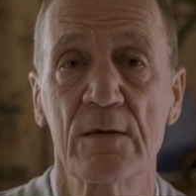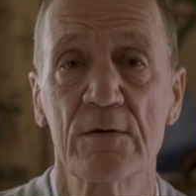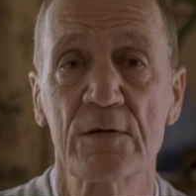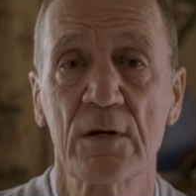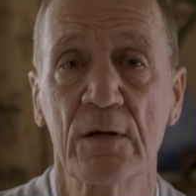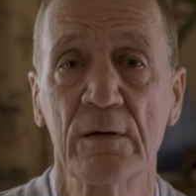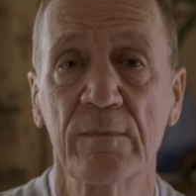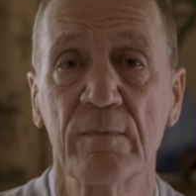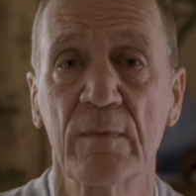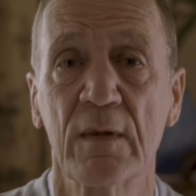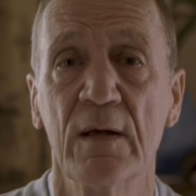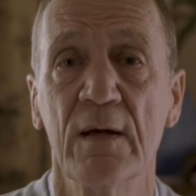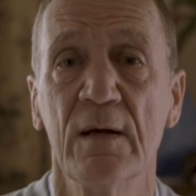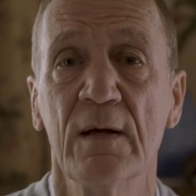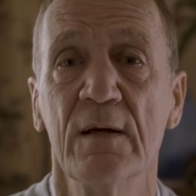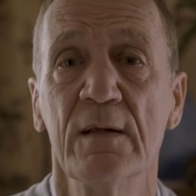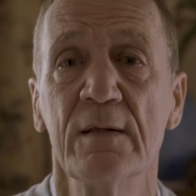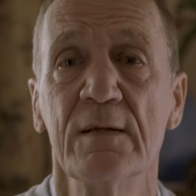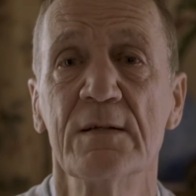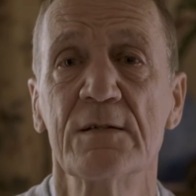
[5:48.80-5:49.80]
So
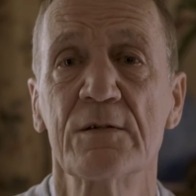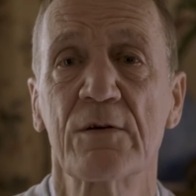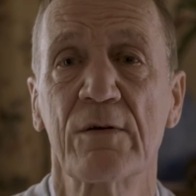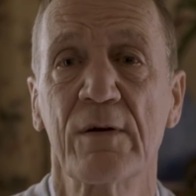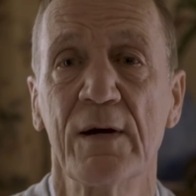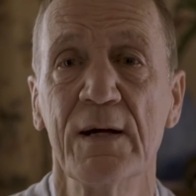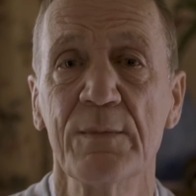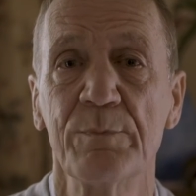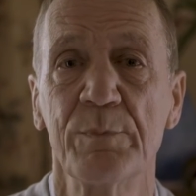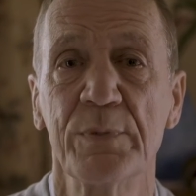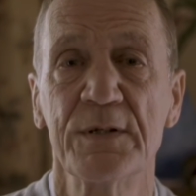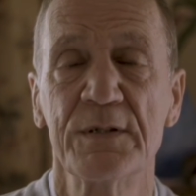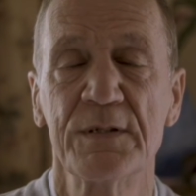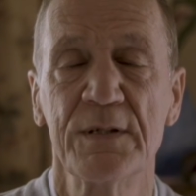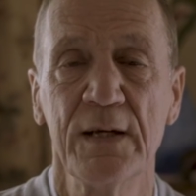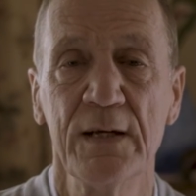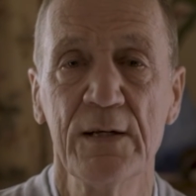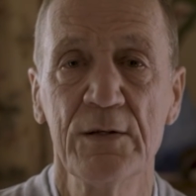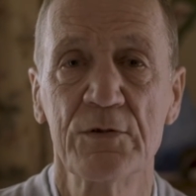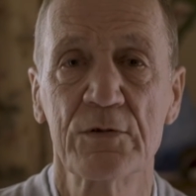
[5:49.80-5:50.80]
there's great
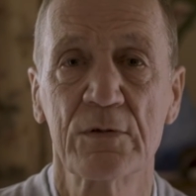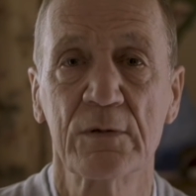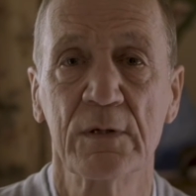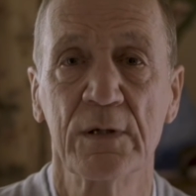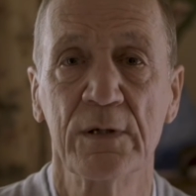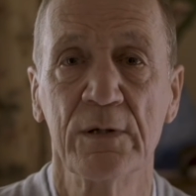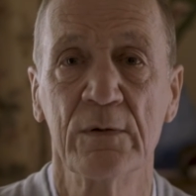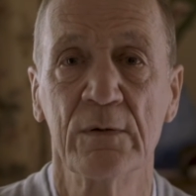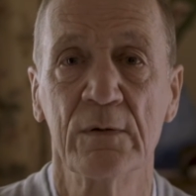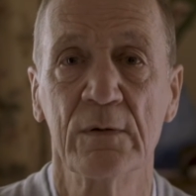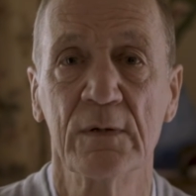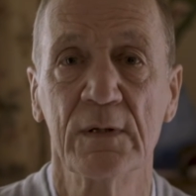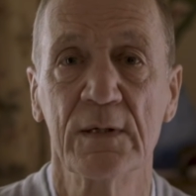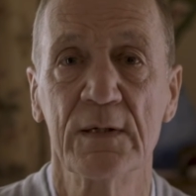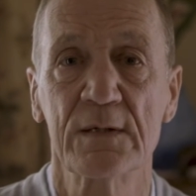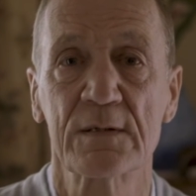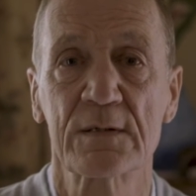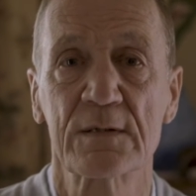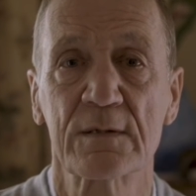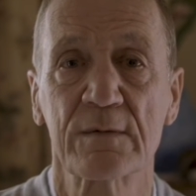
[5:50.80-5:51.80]
potential in all
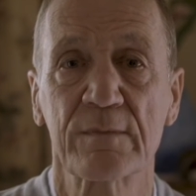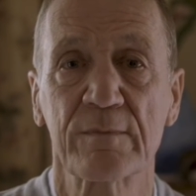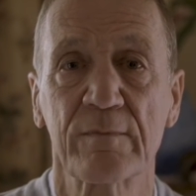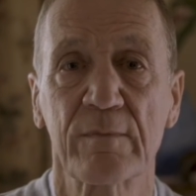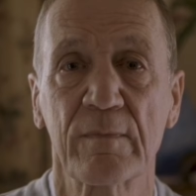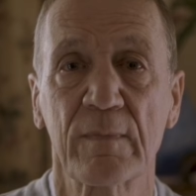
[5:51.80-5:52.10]
this.